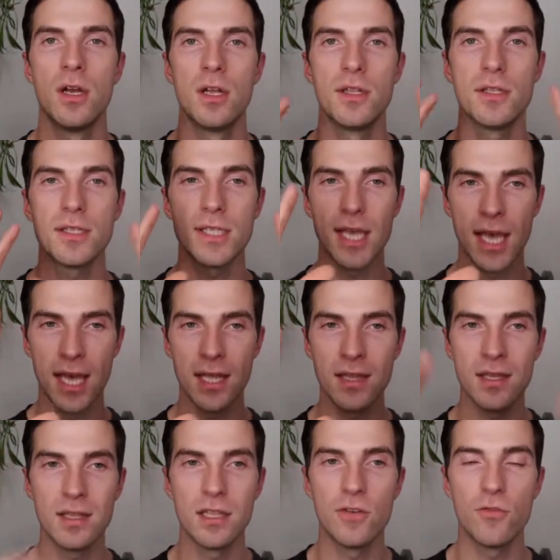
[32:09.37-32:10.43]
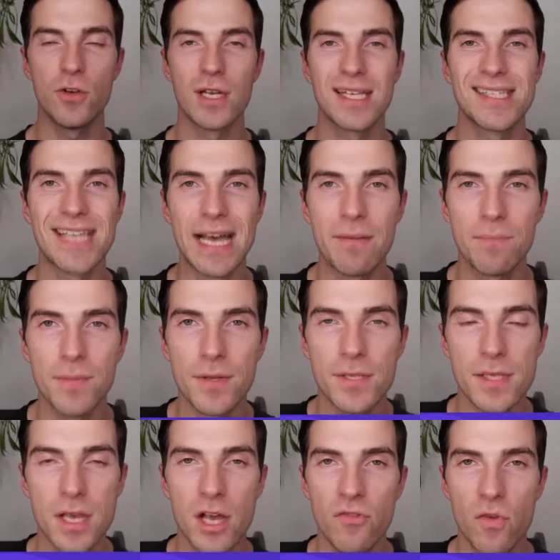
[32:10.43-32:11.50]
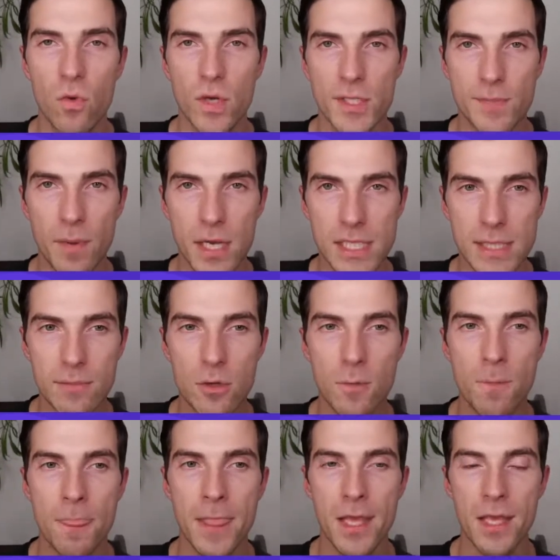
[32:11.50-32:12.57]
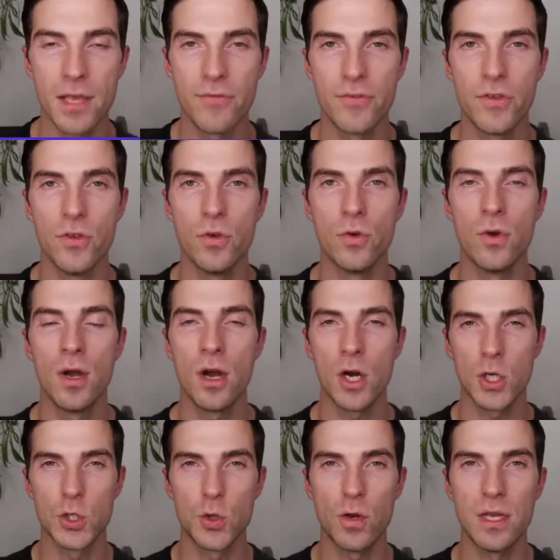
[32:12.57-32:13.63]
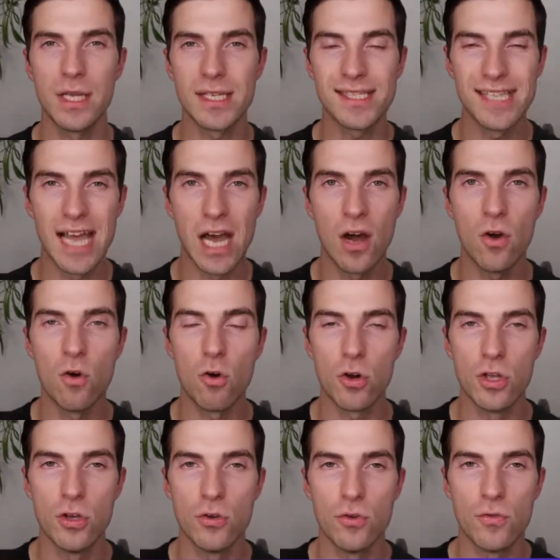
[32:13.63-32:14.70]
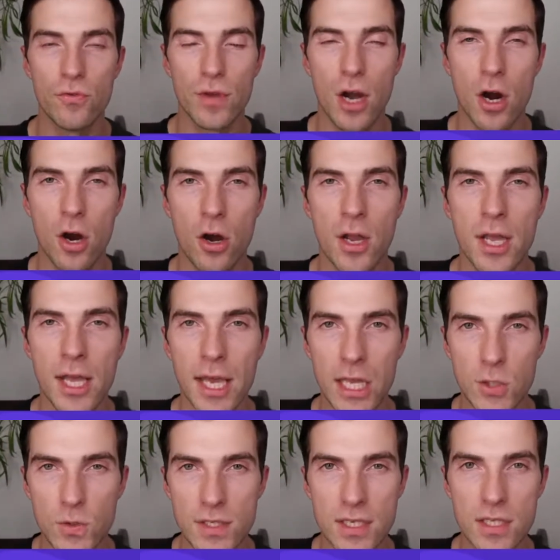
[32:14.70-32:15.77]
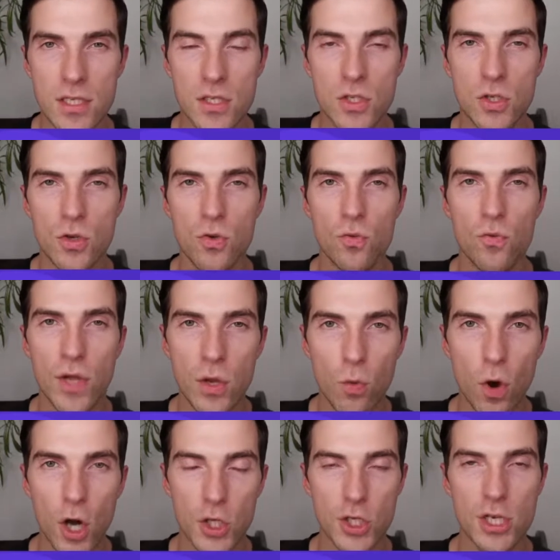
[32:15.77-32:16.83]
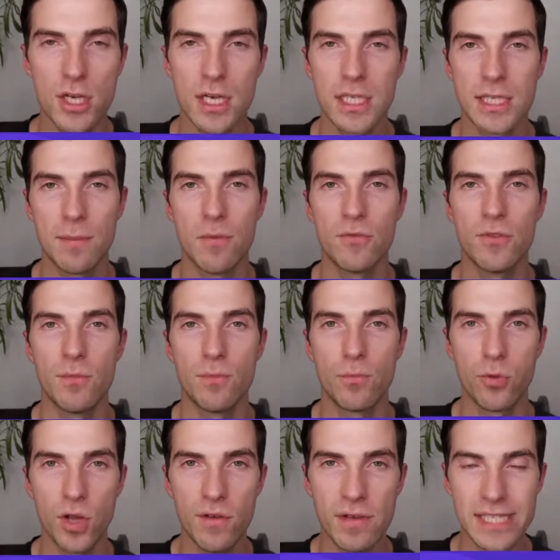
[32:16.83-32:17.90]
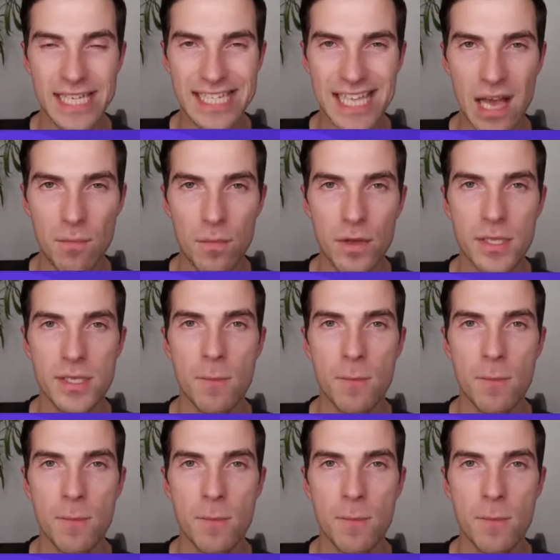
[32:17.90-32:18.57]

10 different examples for what's possible. If you are joining us now, or you are interested to rewatch some of the previous examples,